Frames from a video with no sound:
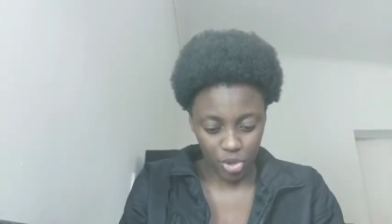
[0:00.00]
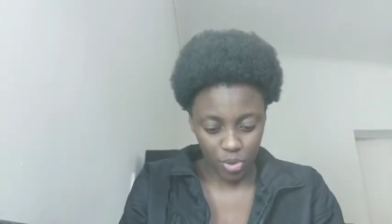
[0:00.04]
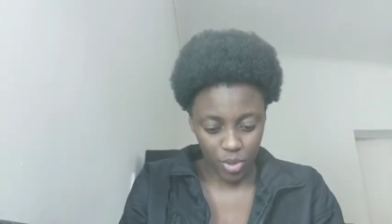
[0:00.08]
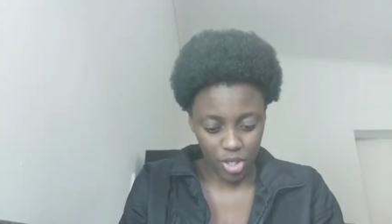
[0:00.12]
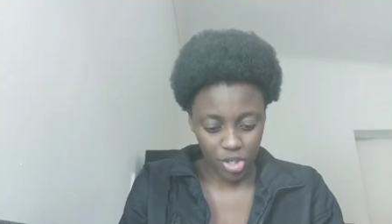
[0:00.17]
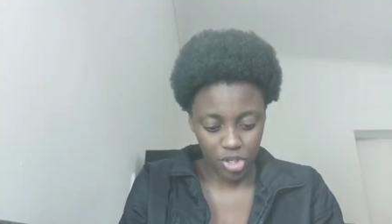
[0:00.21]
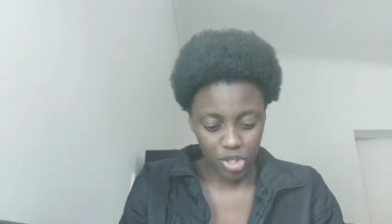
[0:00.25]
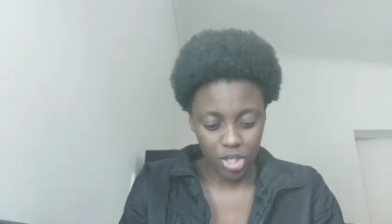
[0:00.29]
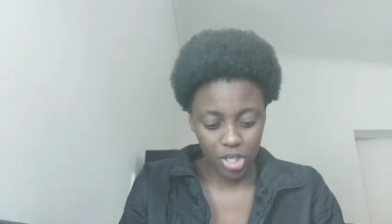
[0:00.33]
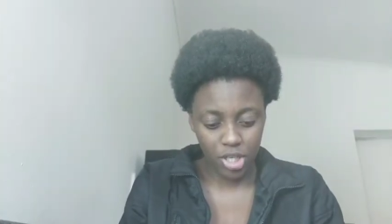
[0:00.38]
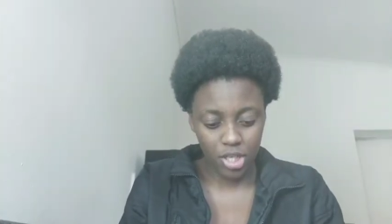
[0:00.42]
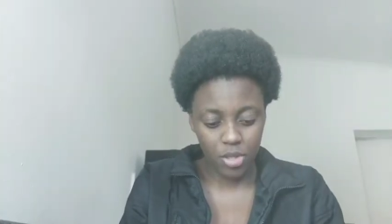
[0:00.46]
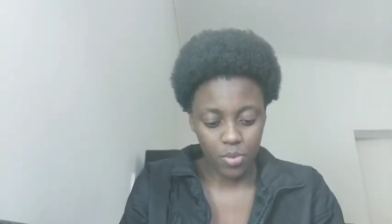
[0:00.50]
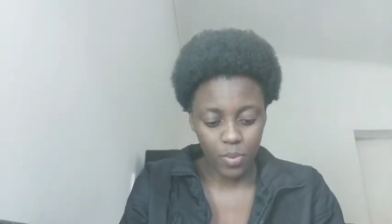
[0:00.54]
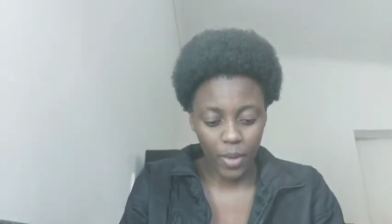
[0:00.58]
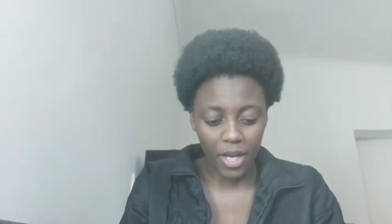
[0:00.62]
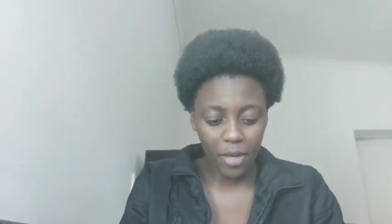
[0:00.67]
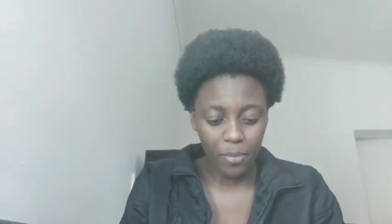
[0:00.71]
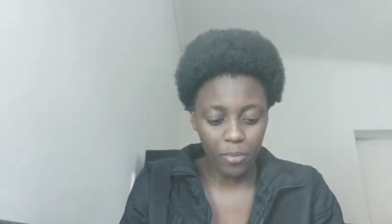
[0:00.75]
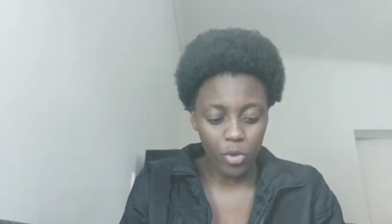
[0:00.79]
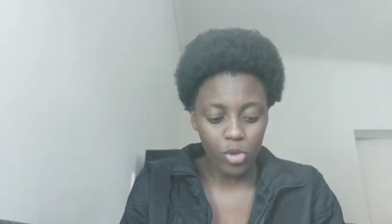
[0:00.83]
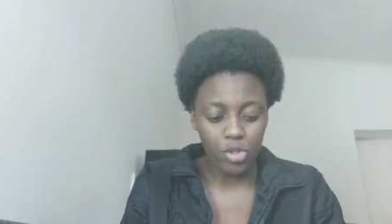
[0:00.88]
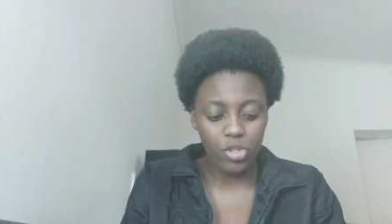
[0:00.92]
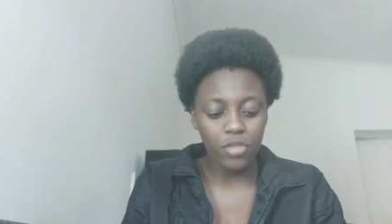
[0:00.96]
question is,
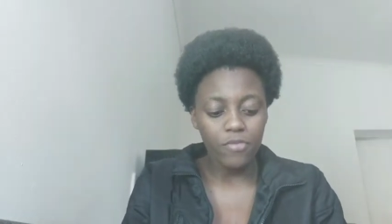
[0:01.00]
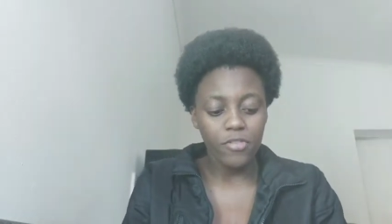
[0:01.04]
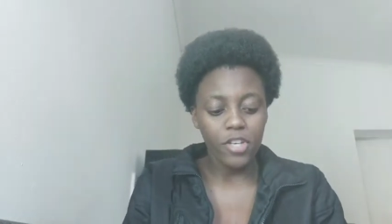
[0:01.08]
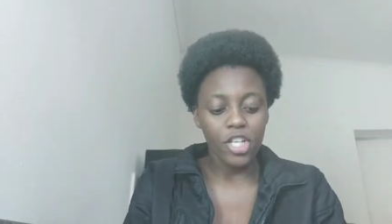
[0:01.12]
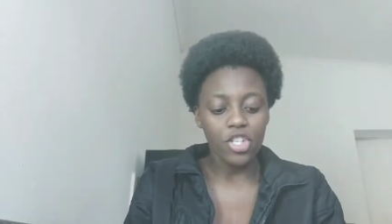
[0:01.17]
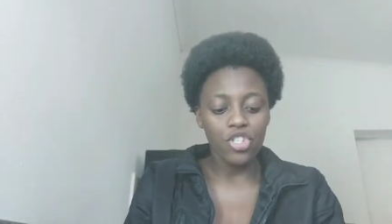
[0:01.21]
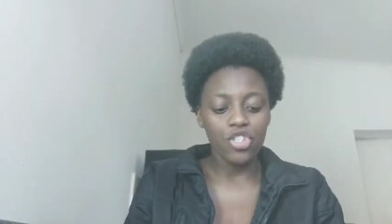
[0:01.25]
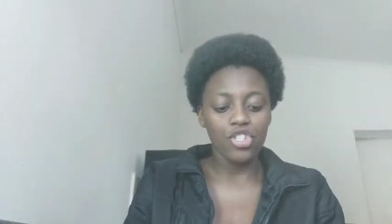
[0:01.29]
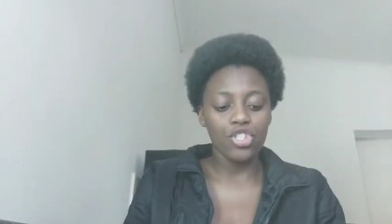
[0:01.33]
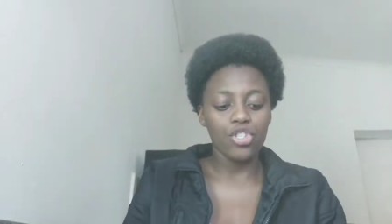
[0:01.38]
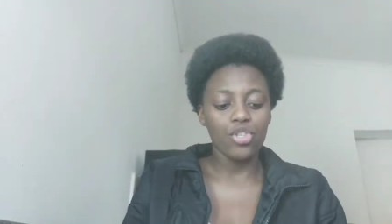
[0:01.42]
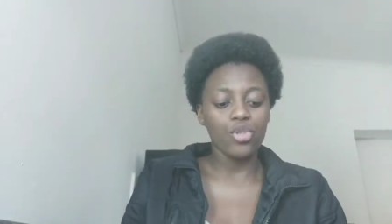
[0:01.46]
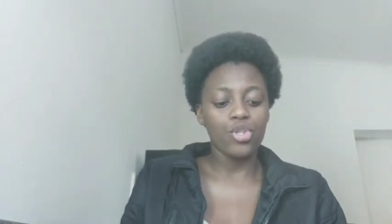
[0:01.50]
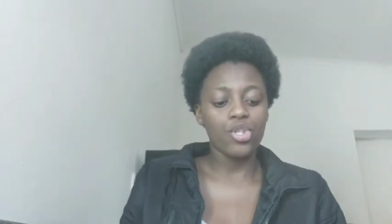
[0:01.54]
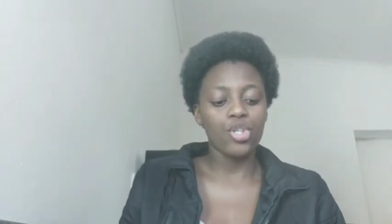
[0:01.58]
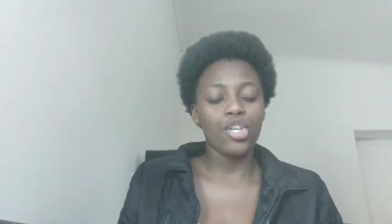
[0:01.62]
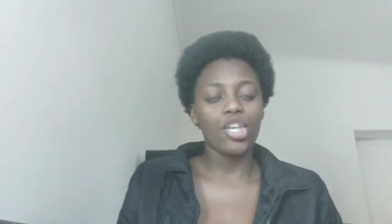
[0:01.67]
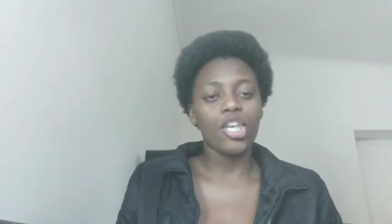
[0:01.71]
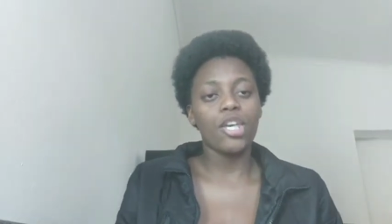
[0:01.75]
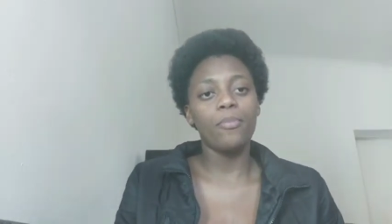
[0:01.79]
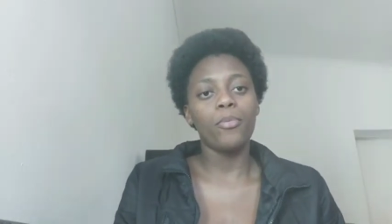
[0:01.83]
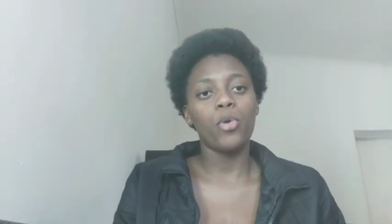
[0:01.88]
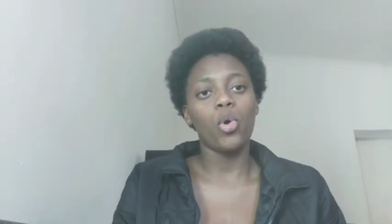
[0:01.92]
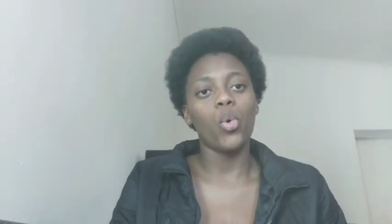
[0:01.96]
what motivated you to
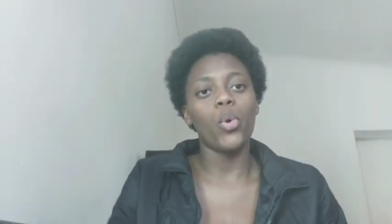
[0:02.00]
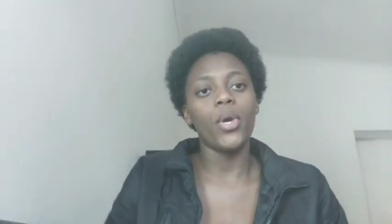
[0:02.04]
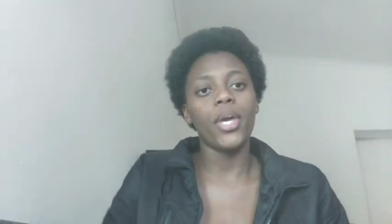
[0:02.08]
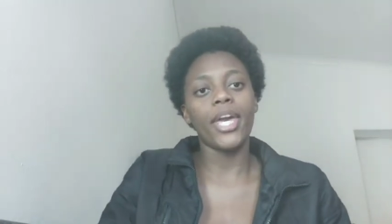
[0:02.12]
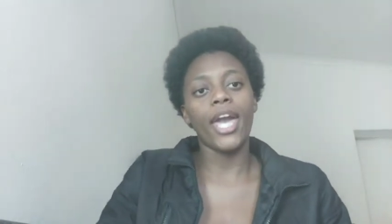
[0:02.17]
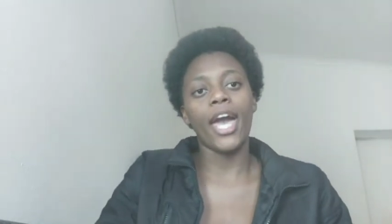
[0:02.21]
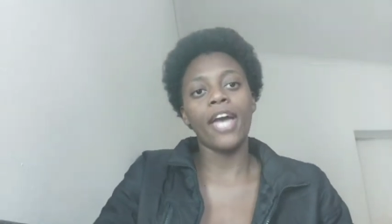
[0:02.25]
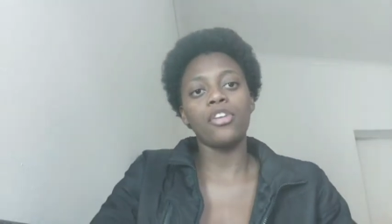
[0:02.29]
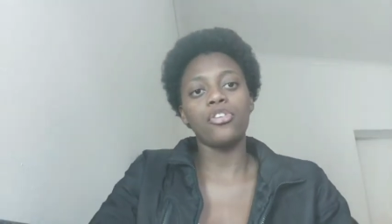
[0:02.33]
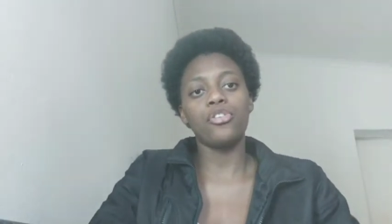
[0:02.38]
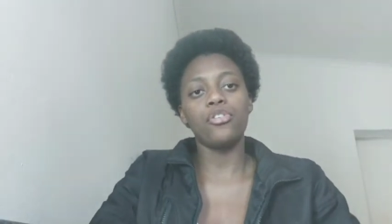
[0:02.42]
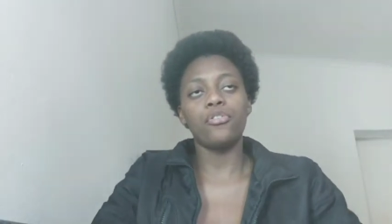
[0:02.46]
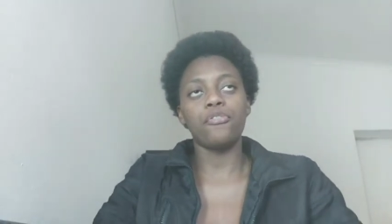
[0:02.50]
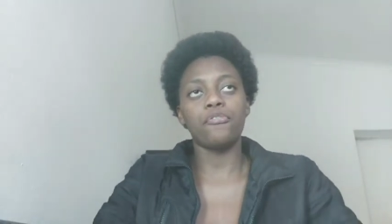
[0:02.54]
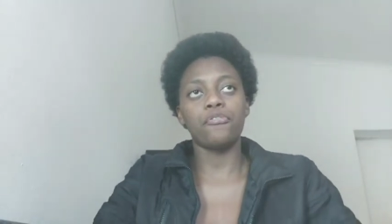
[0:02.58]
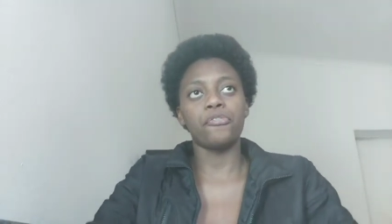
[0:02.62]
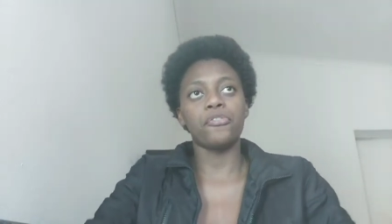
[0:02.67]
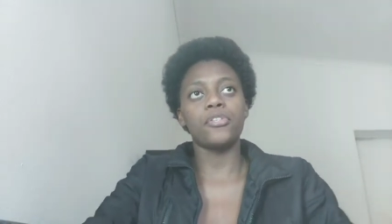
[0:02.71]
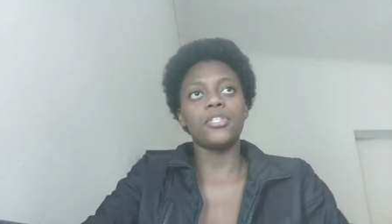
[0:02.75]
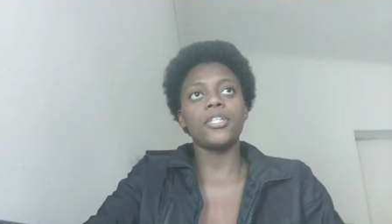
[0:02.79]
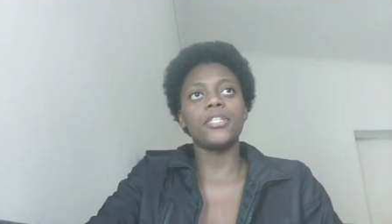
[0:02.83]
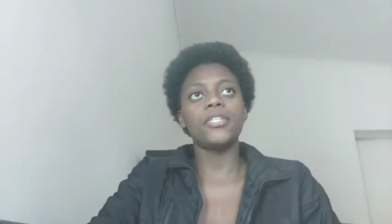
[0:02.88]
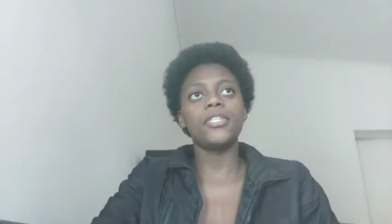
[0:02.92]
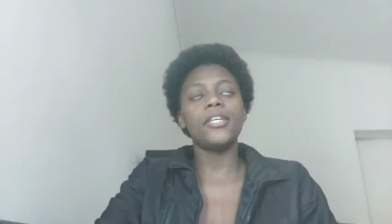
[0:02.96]
keep going at
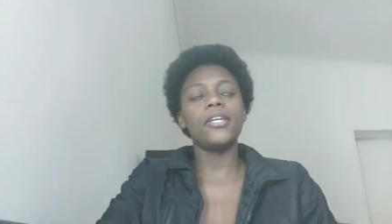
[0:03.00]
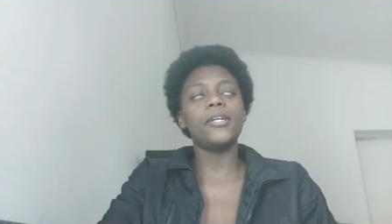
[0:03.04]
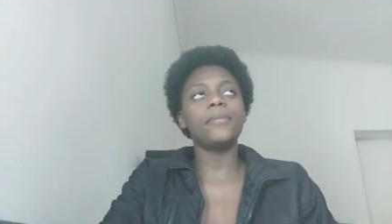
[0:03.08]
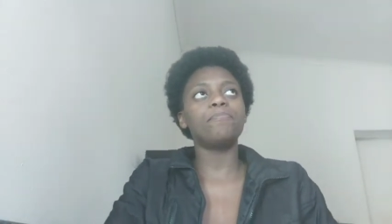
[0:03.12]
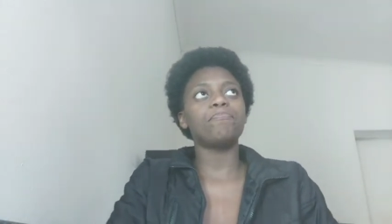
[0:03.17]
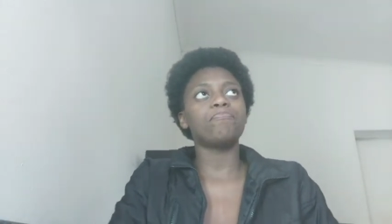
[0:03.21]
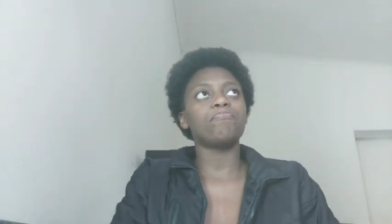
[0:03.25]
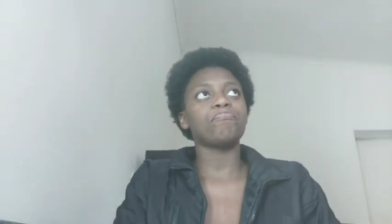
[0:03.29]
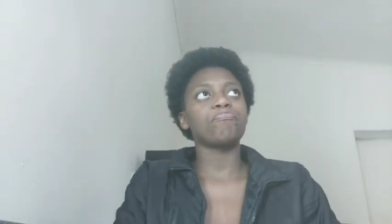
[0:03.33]
university?